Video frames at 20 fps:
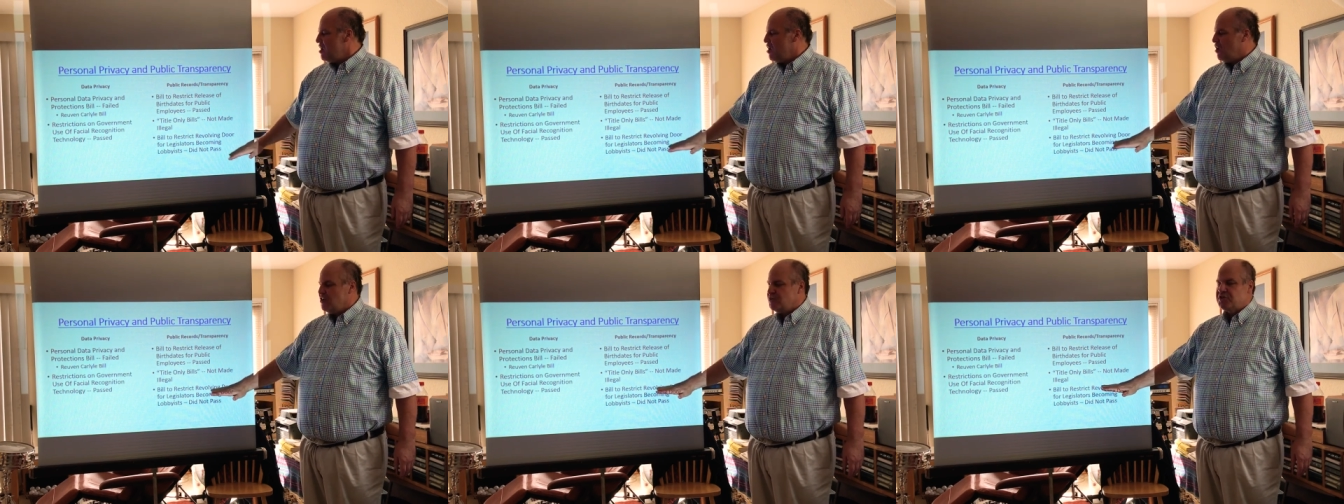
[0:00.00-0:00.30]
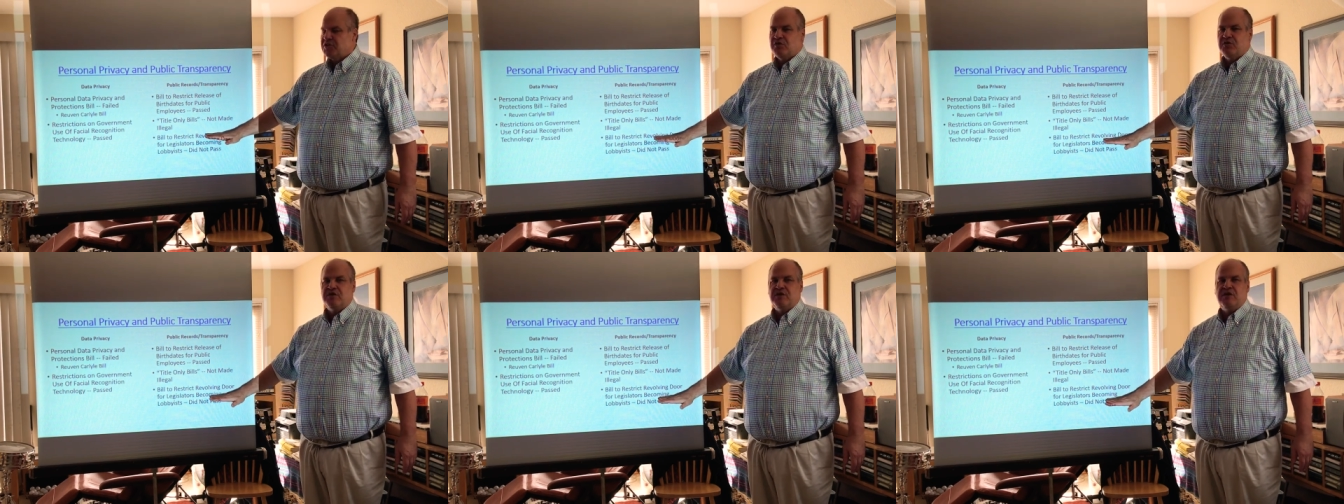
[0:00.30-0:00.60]

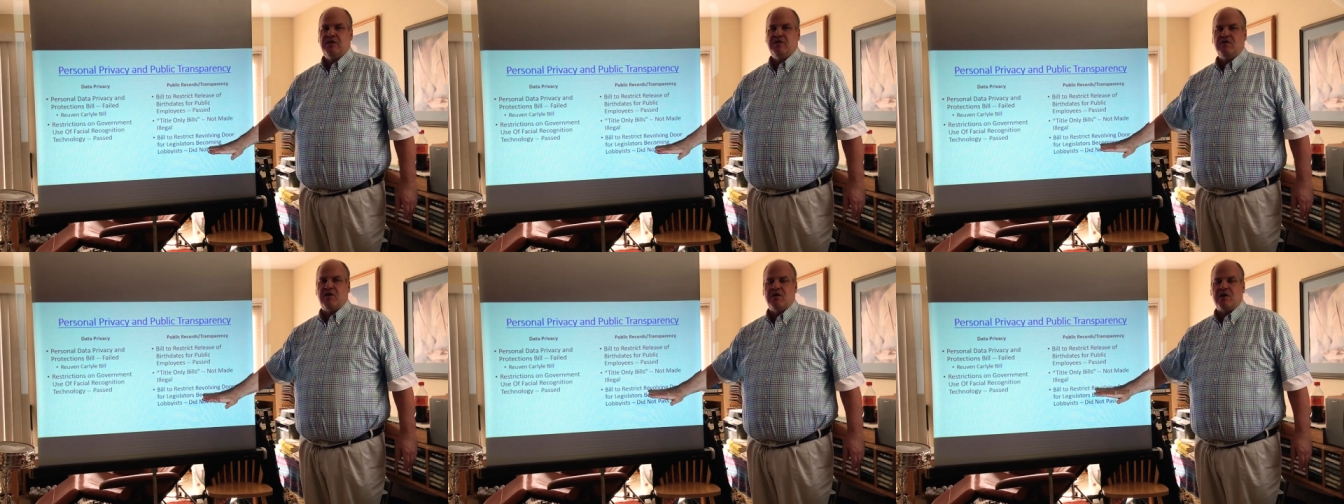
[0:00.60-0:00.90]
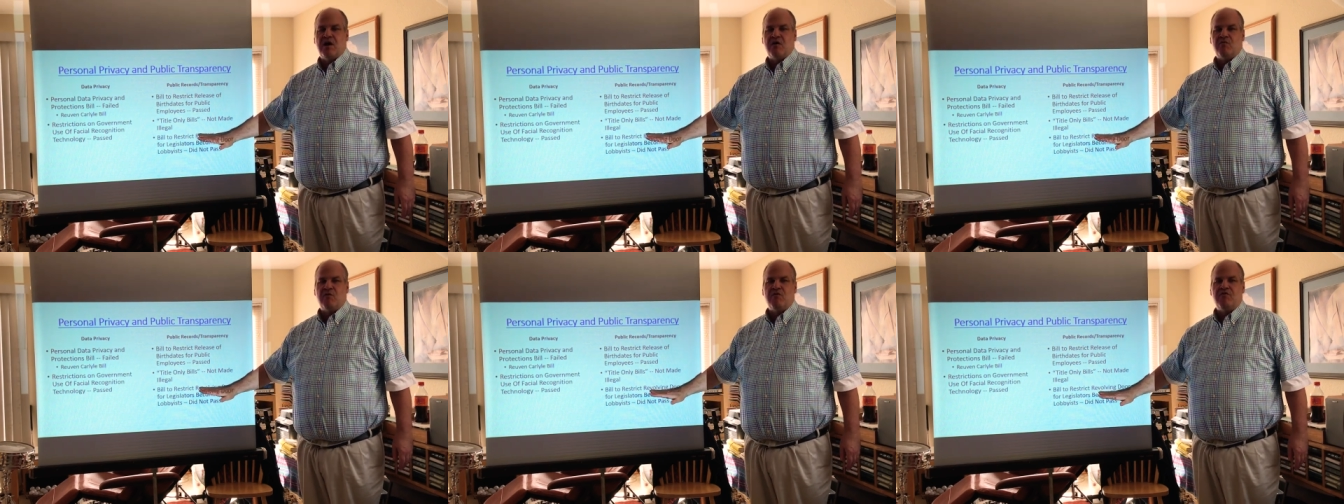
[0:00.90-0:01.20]
Also, the
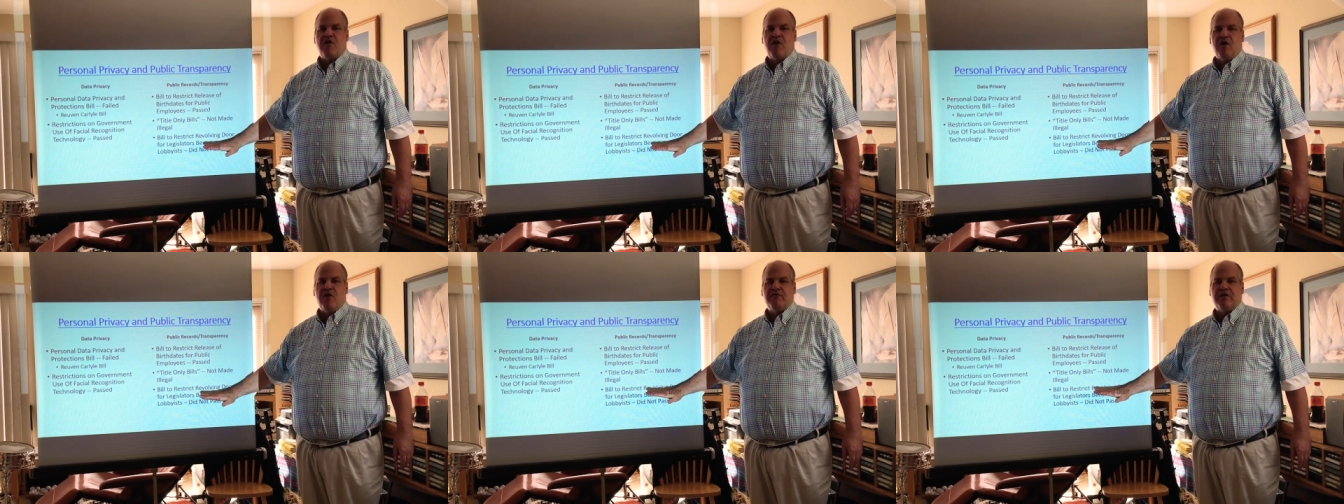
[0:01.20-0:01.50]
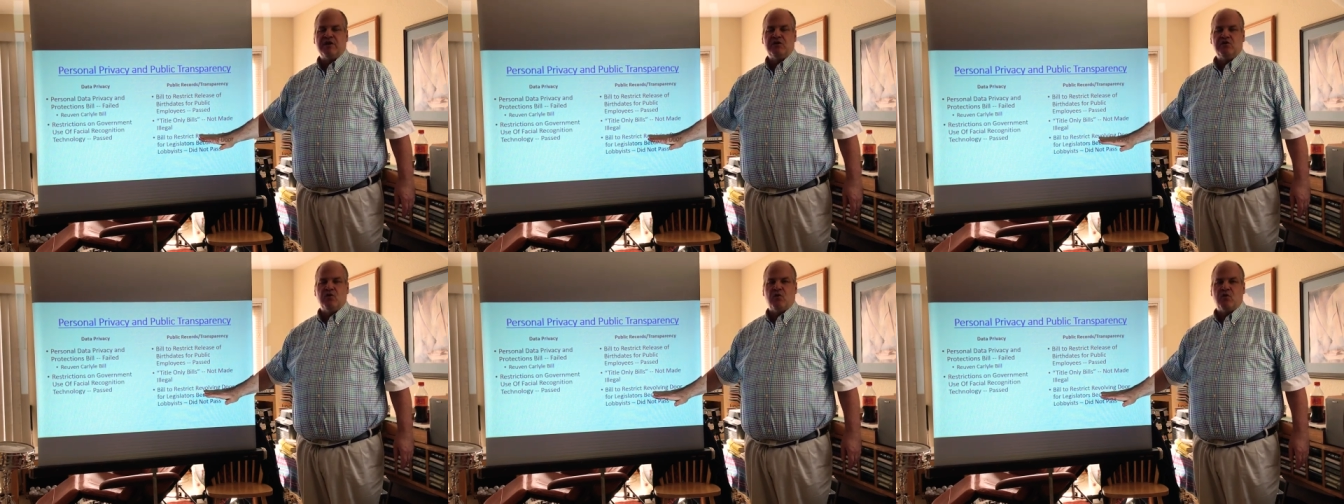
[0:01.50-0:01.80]

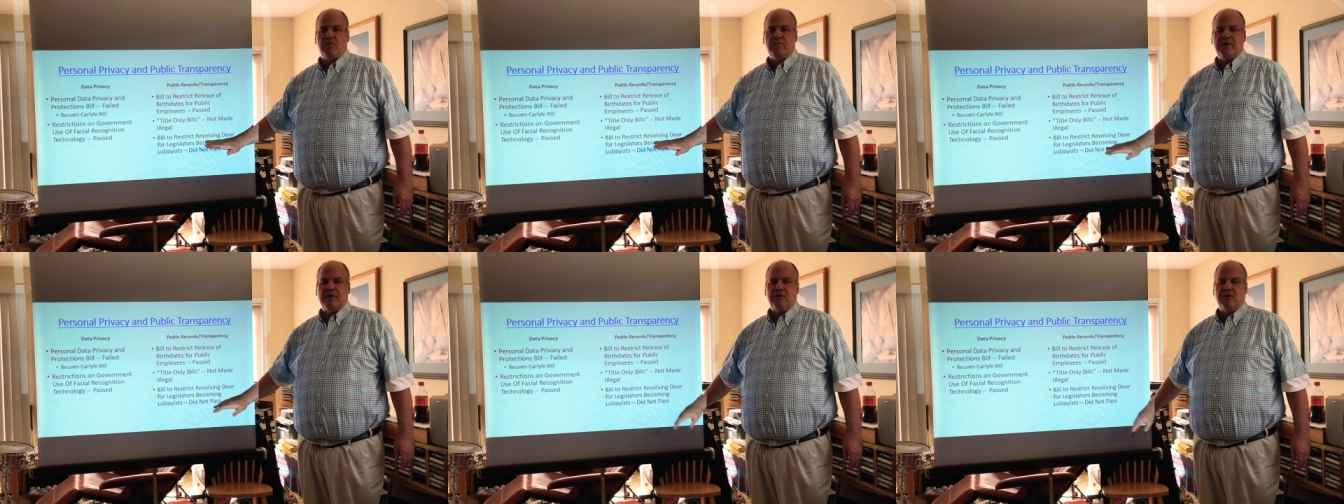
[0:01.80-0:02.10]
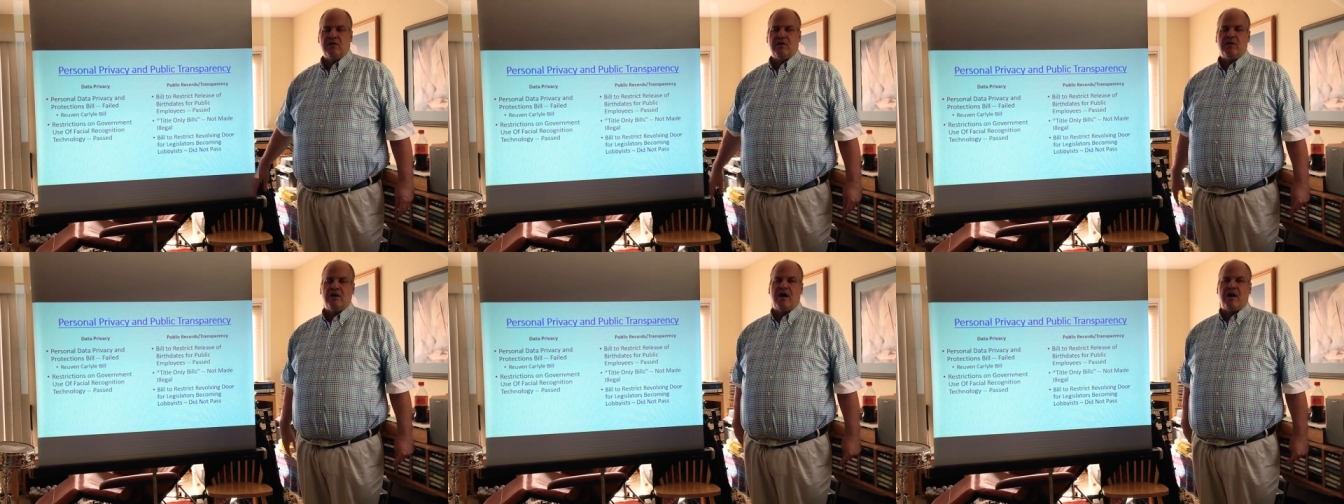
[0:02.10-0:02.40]
revolving door
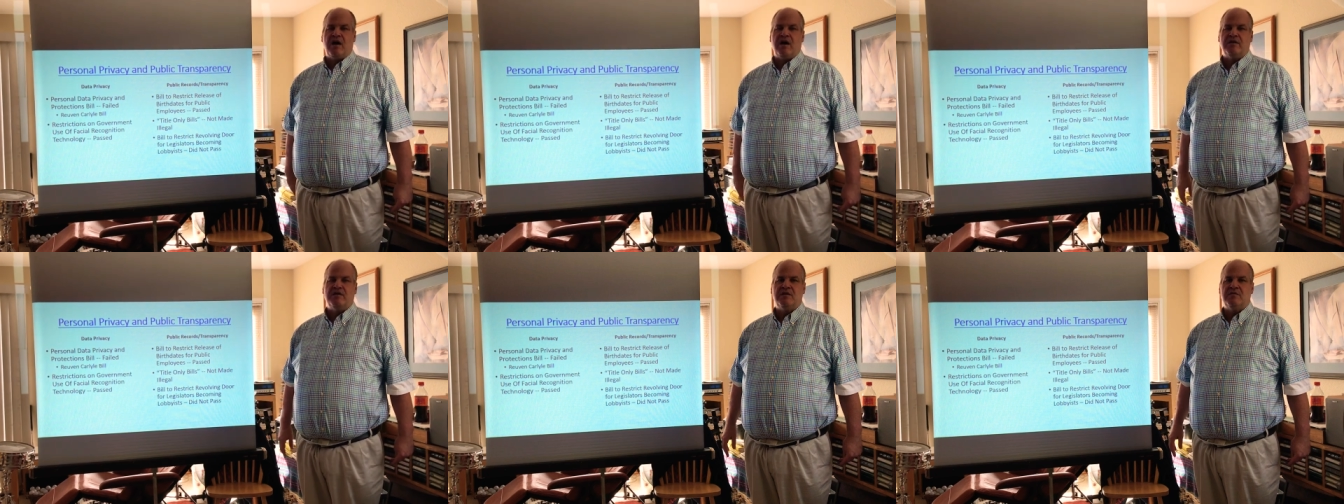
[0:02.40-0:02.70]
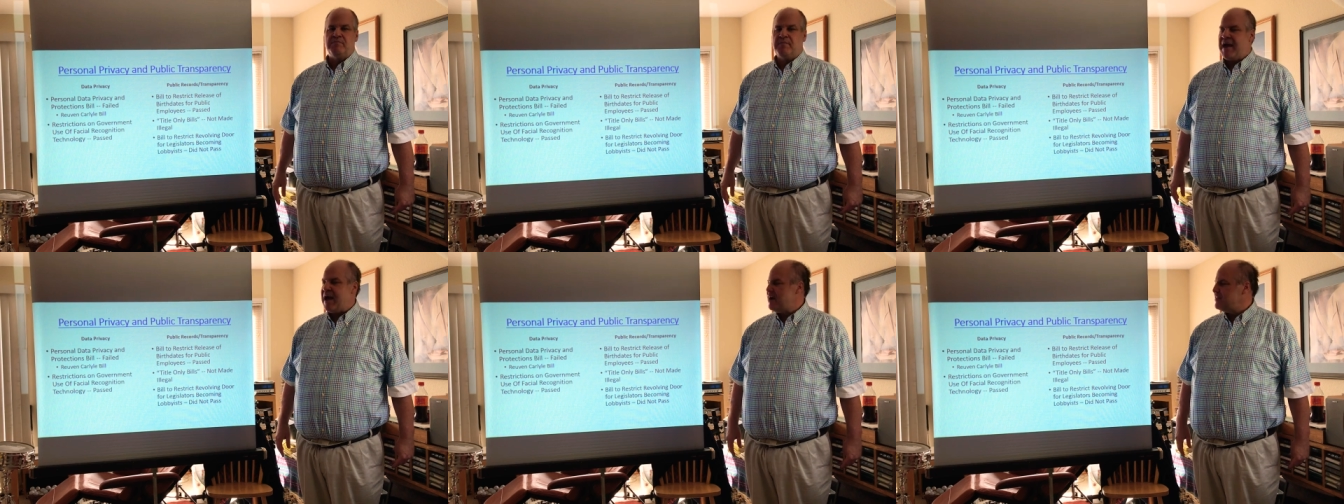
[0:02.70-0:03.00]
bill
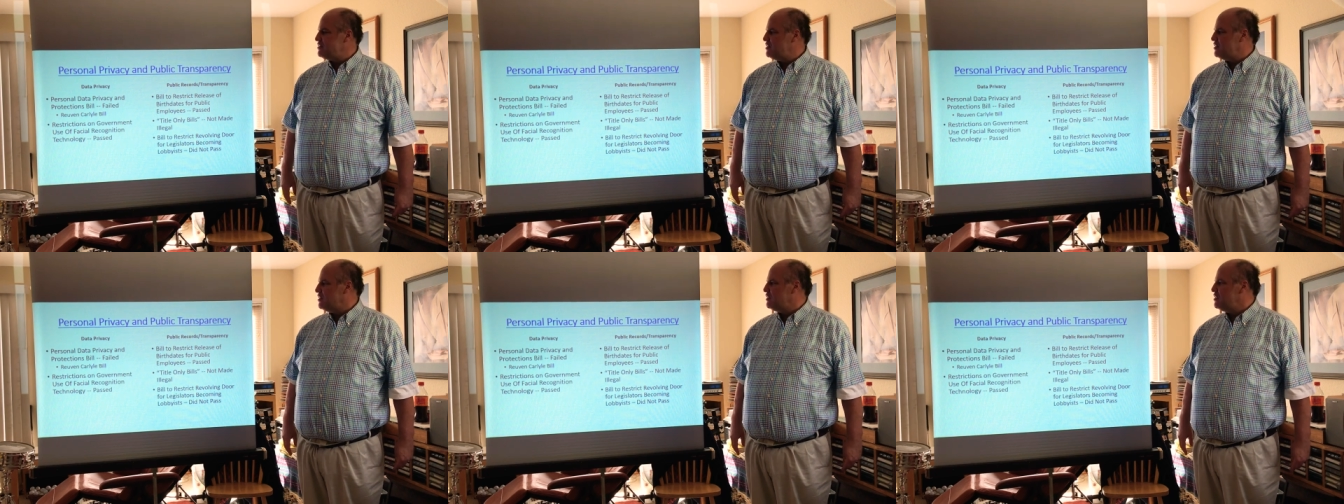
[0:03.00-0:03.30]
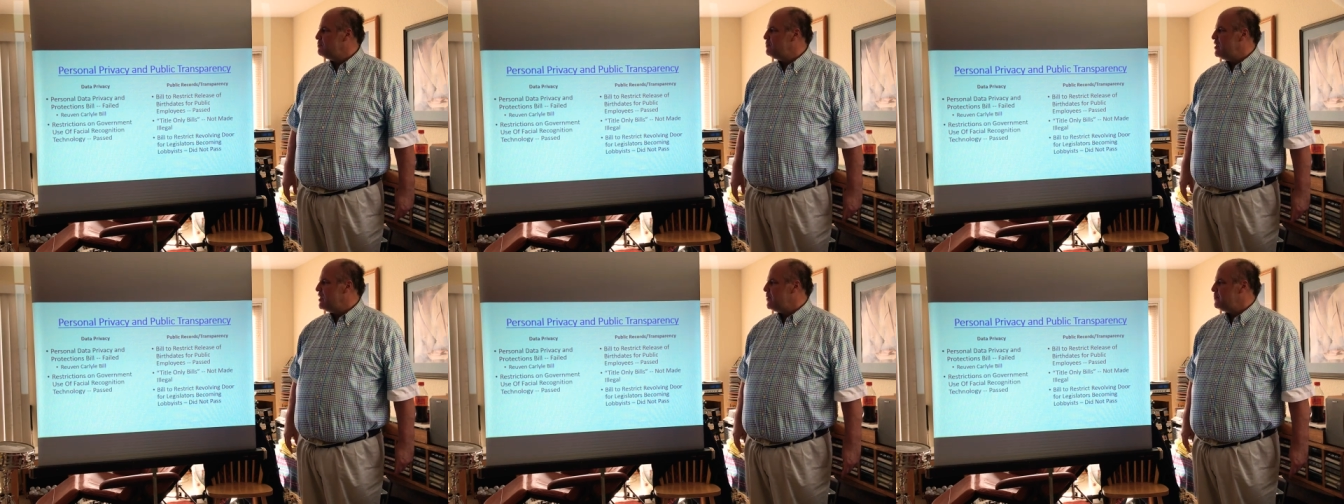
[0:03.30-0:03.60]
didn't pass in
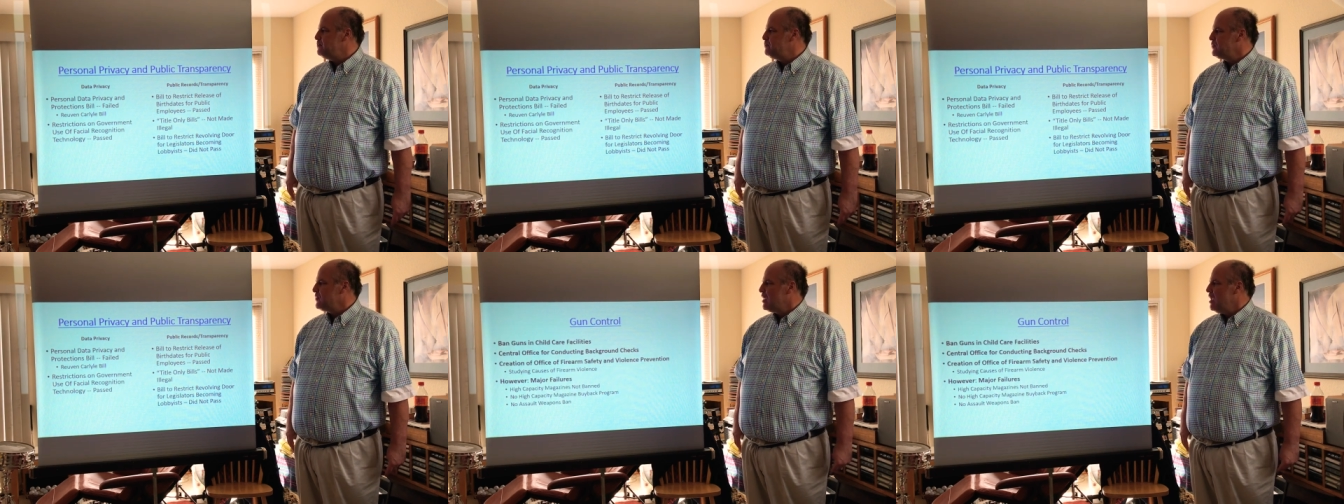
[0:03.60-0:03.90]
Olympia.